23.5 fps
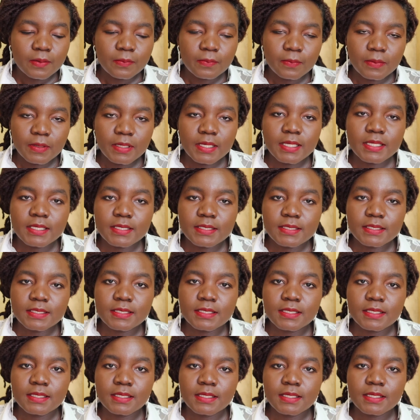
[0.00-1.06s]
please
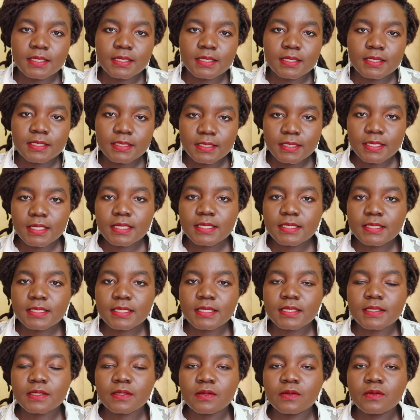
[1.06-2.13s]
just
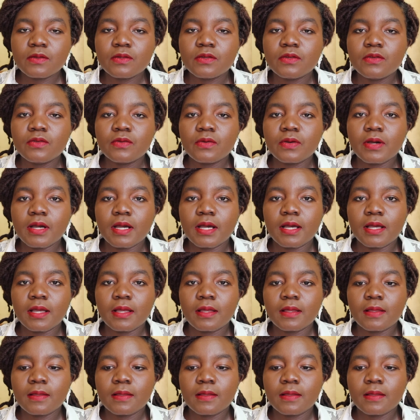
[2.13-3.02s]
include your,